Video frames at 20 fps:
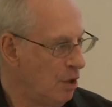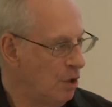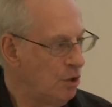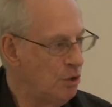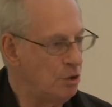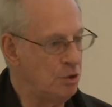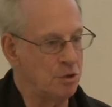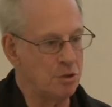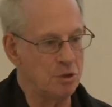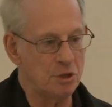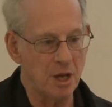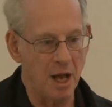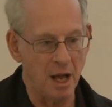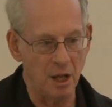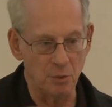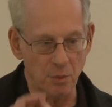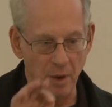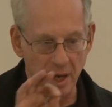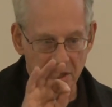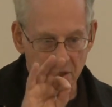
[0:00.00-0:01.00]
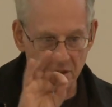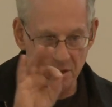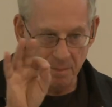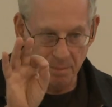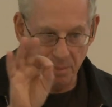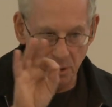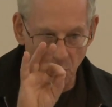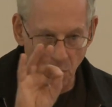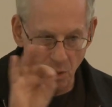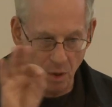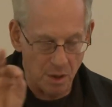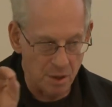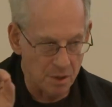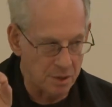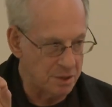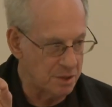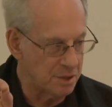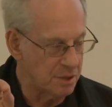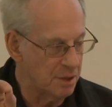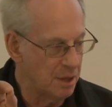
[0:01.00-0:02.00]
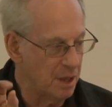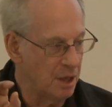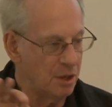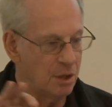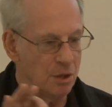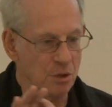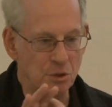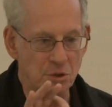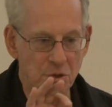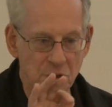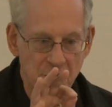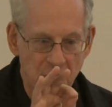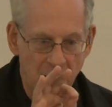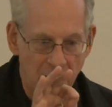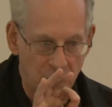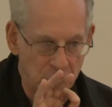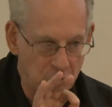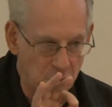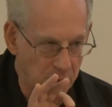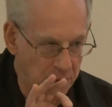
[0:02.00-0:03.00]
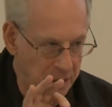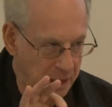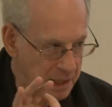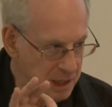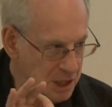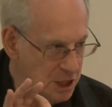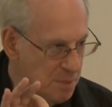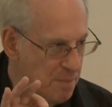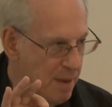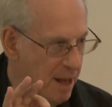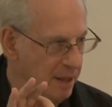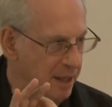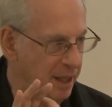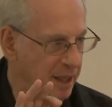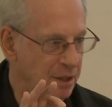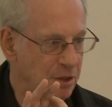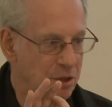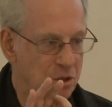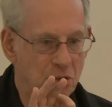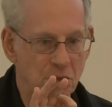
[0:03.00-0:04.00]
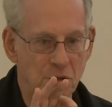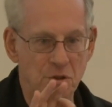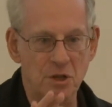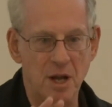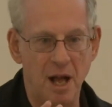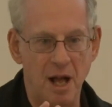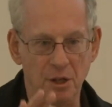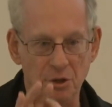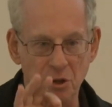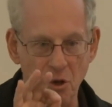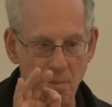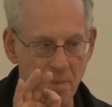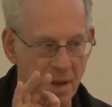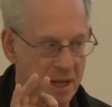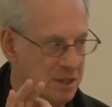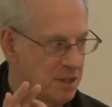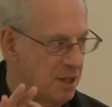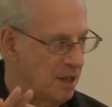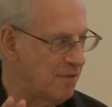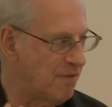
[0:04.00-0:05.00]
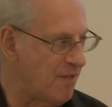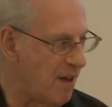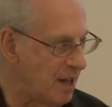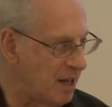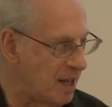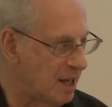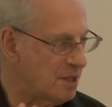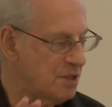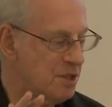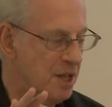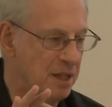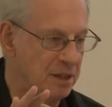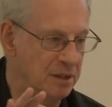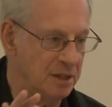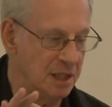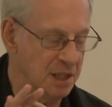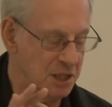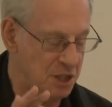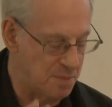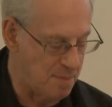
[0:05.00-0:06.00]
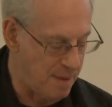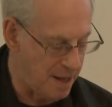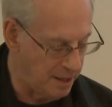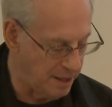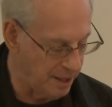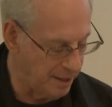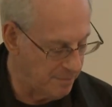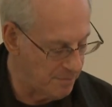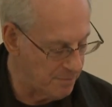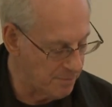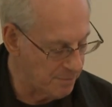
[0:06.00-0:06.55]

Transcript: Could your child write simple words? Could your child do a little spelling? Did your child know basic phonics and a little spelling?